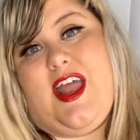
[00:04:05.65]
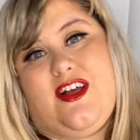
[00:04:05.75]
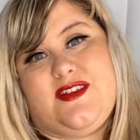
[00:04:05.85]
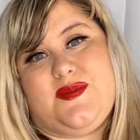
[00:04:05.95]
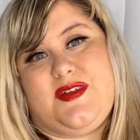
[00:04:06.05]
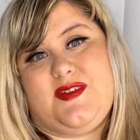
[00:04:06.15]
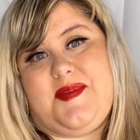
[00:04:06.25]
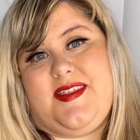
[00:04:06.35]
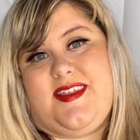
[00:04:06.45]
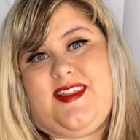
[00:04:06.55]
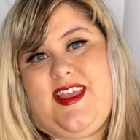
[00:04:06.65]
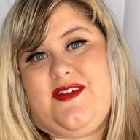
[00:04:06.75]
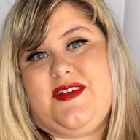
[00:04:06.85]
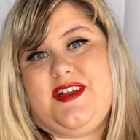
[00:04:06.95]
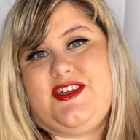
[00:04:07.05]
And also, when you speak the
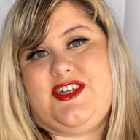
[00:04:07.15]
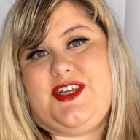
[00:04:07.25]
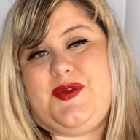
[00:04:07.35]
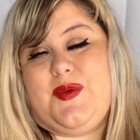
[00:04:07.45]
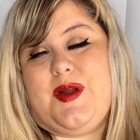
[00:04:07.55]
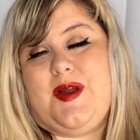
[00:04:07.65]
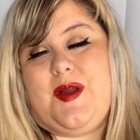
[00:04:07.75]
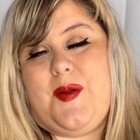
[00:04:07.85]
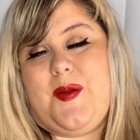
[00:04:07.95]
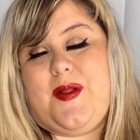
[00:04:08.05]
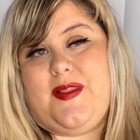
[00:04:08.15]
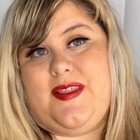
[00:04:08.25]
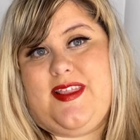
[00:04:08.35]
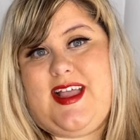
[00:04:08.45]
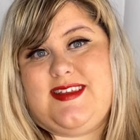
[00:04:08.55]
language, you are
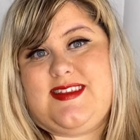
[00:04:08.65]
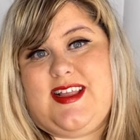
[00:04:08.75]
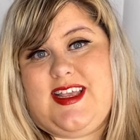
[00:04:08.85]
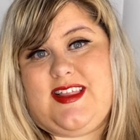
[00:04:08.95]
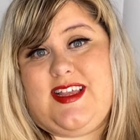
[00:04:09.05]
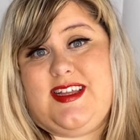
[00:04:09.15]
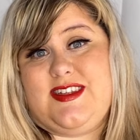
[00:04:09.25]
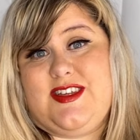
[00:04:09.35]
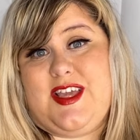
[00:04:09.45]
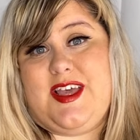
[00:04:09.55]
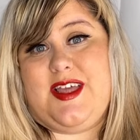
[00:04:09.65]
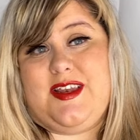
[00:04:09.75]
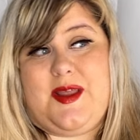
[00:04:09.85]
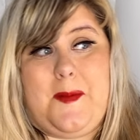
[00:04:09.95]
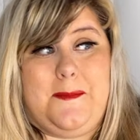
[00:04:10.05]
less likely to
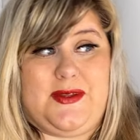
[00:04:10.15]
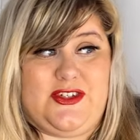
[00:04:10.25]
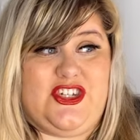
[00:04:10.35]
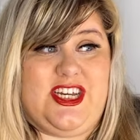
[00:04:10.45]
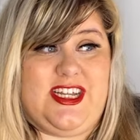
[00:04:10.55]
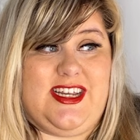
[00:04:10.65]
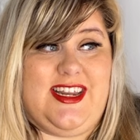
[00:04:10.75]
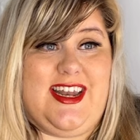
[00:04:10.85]
get bullshitted.